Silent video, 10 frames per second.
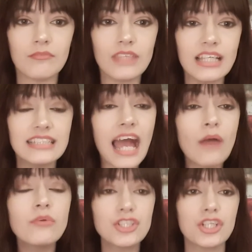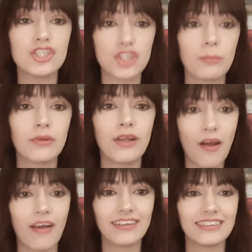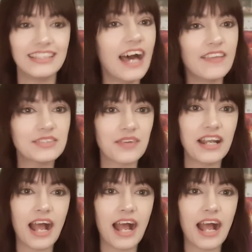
is how we should interpret art. Yeah, that's right.